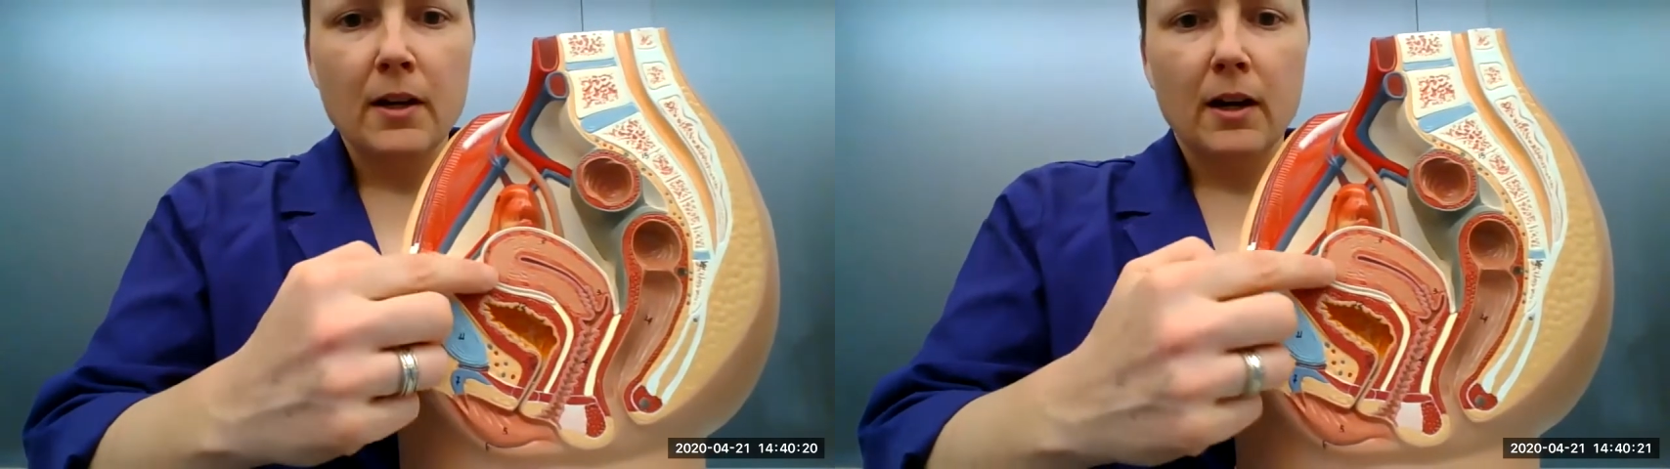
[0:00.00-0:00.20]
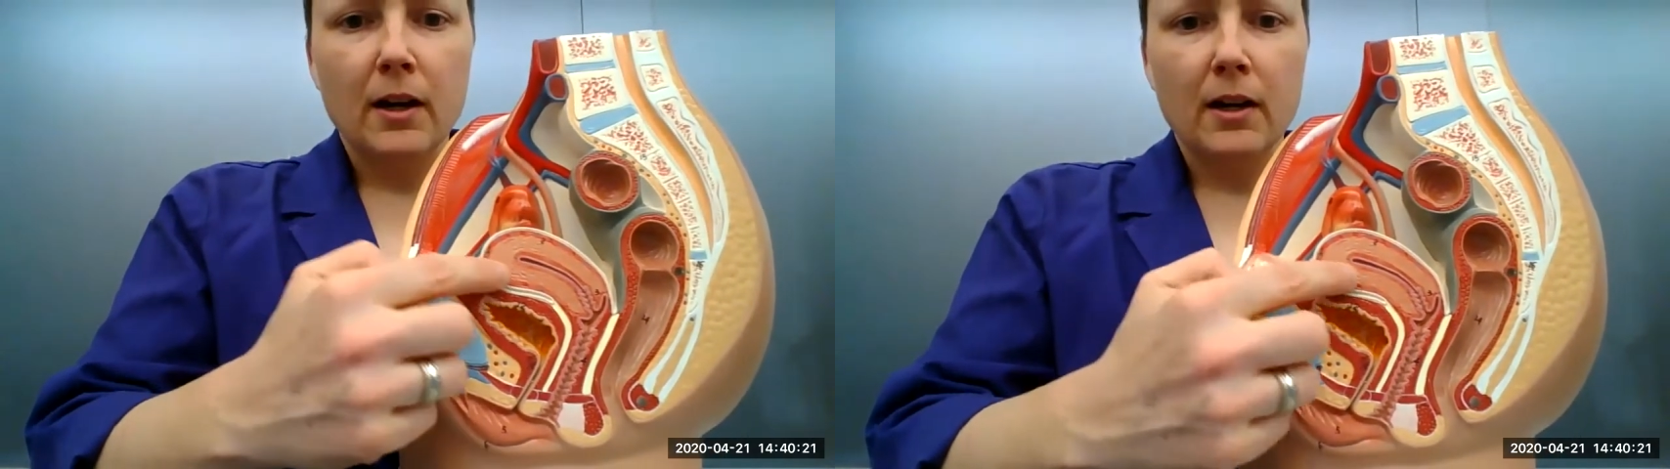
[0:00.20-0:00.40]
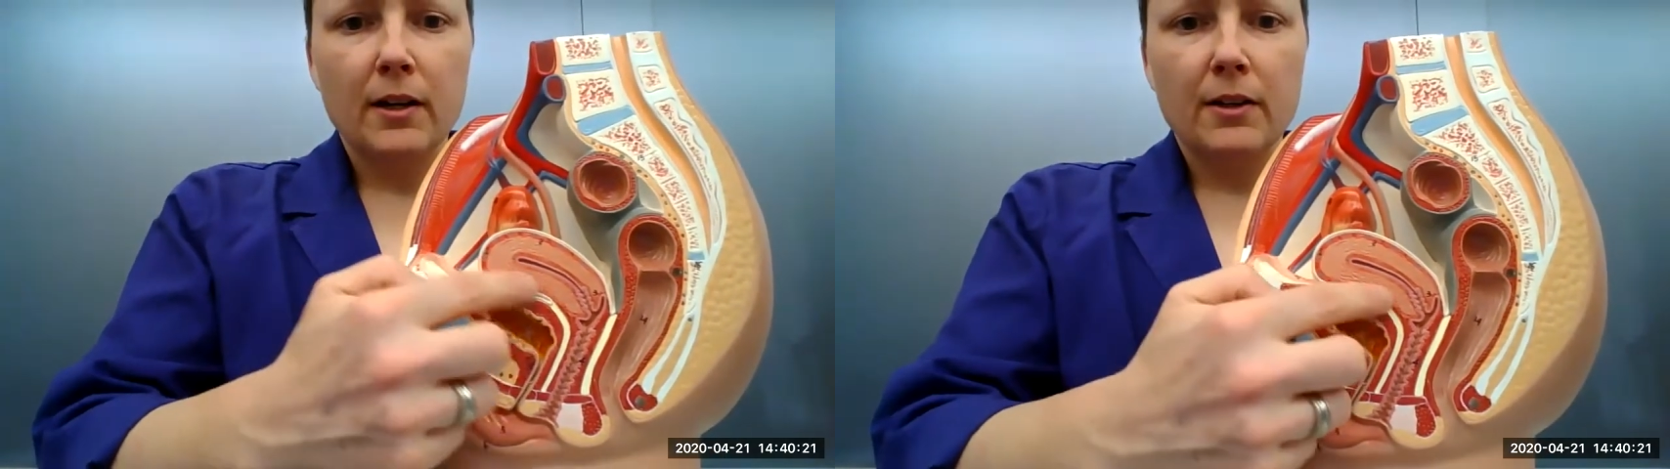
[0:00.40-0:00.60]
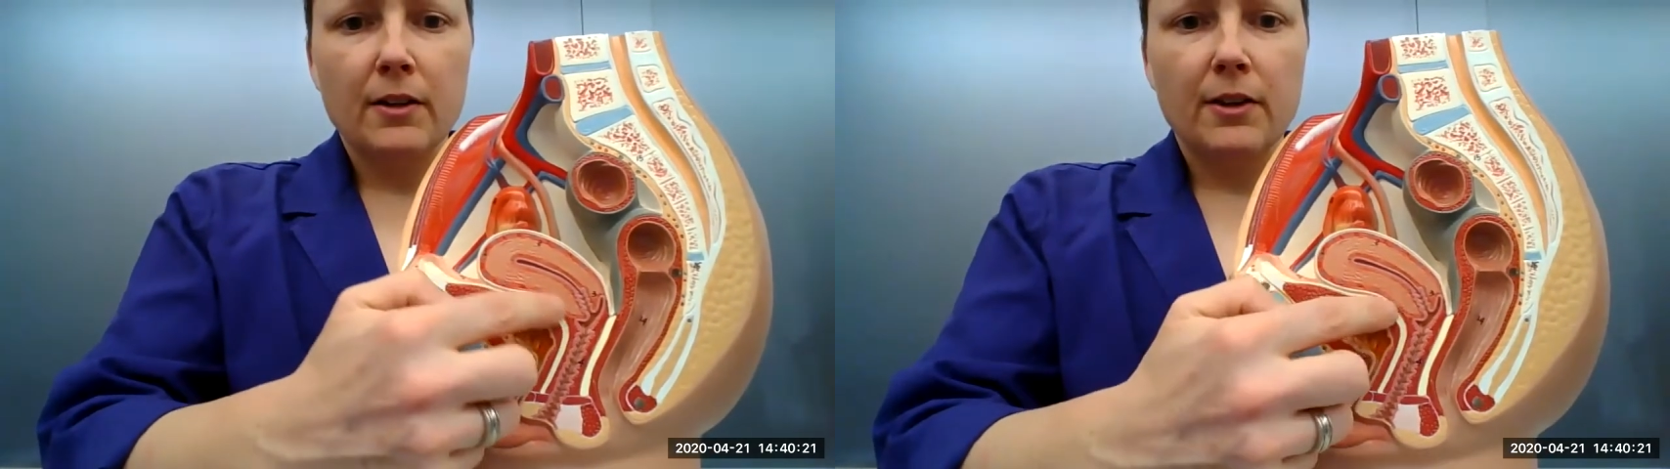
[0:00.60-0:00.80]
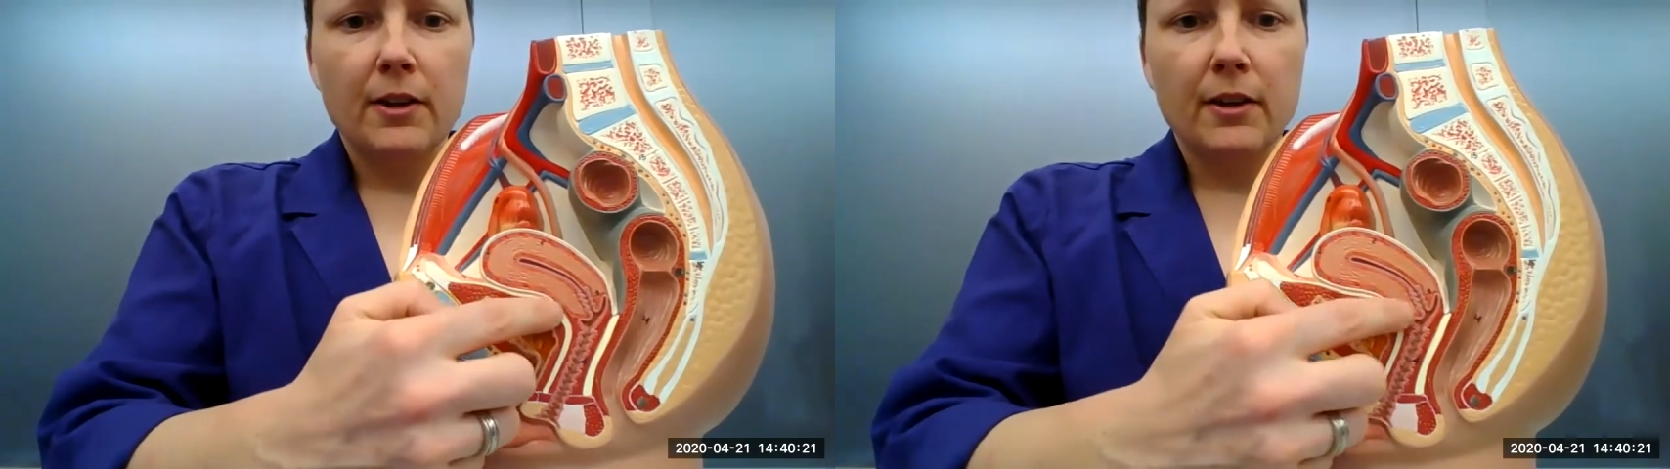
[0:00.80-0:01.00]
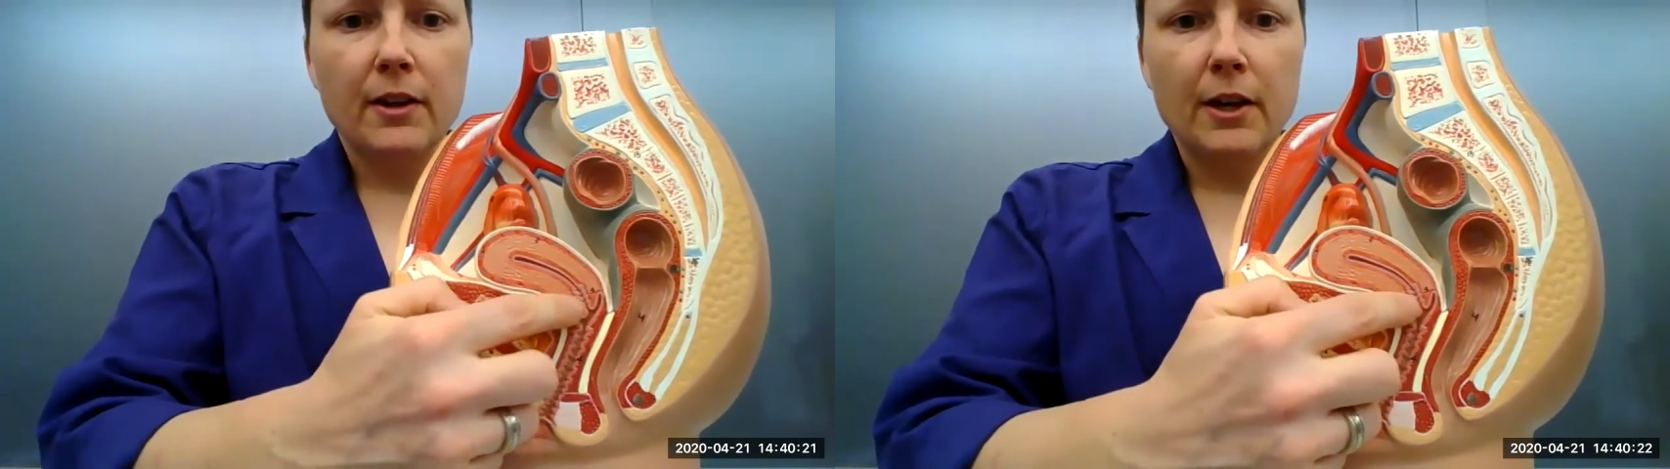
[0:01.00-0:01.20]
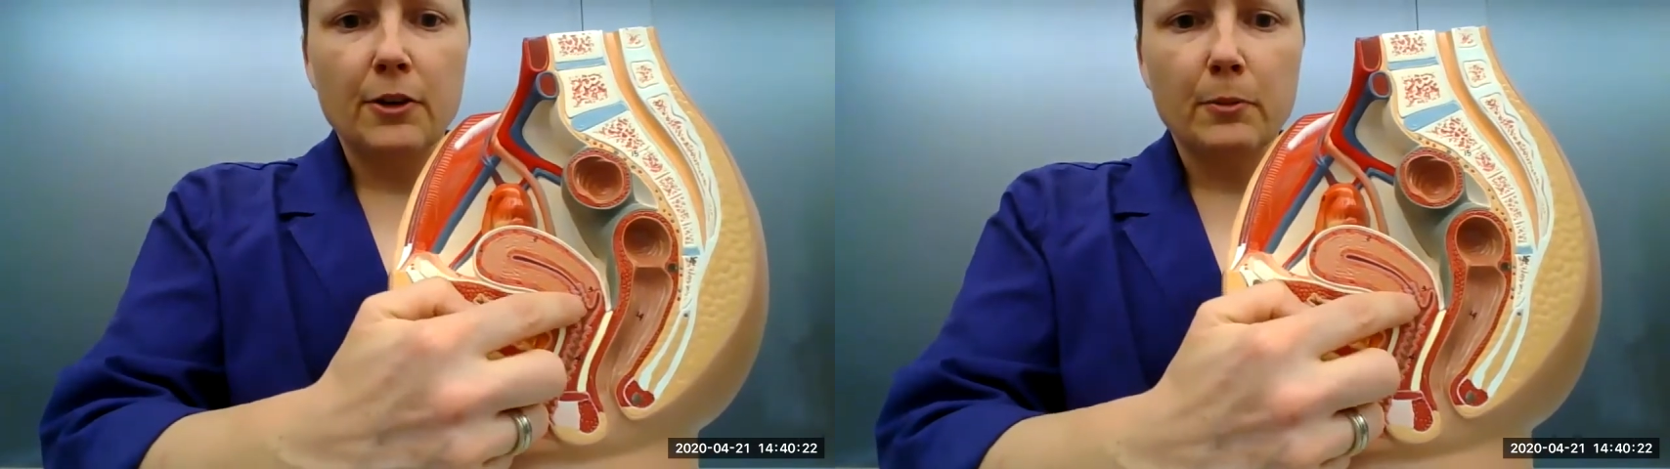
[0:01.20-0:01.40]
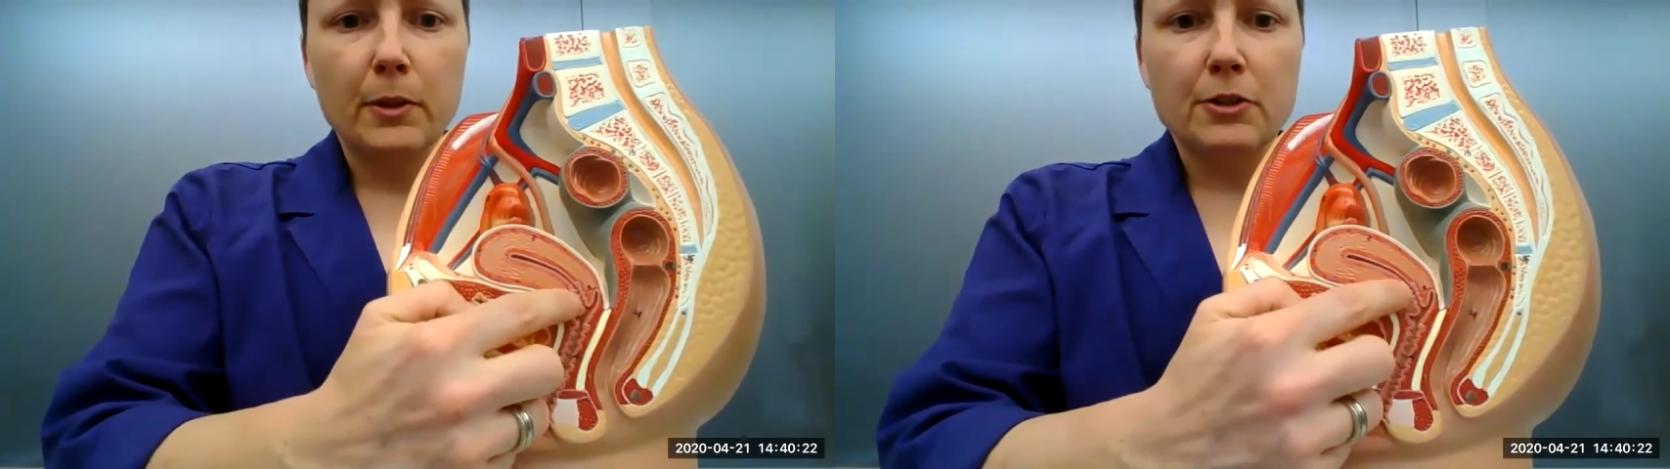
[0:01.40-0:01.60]
The
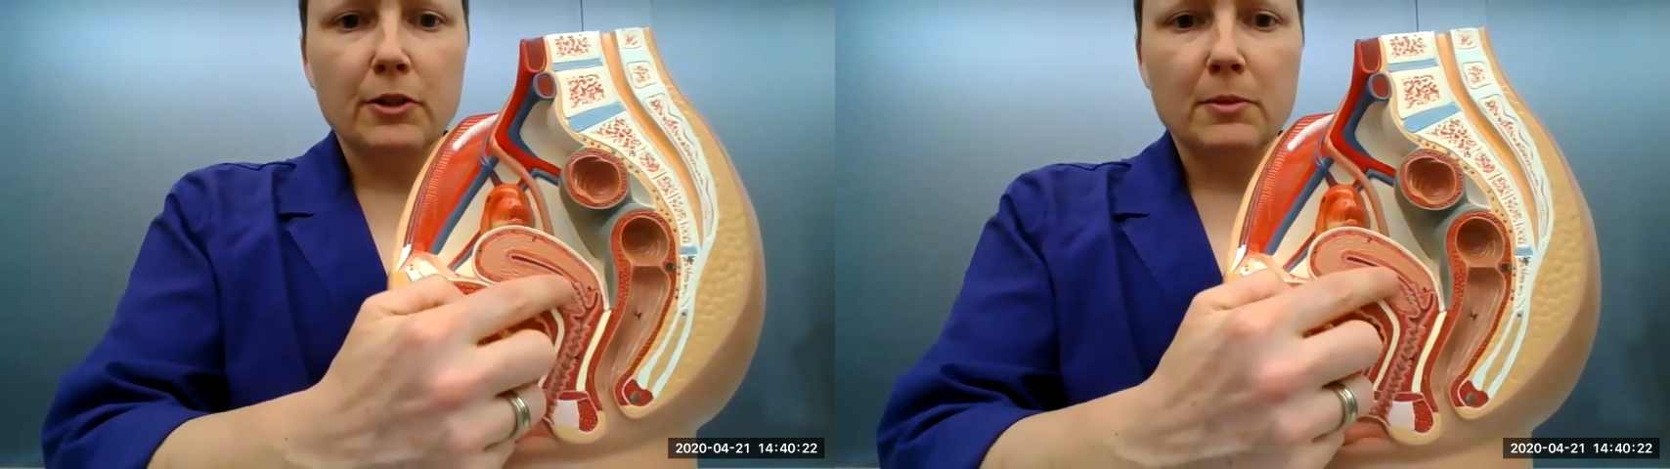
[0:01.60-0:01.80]
endometrium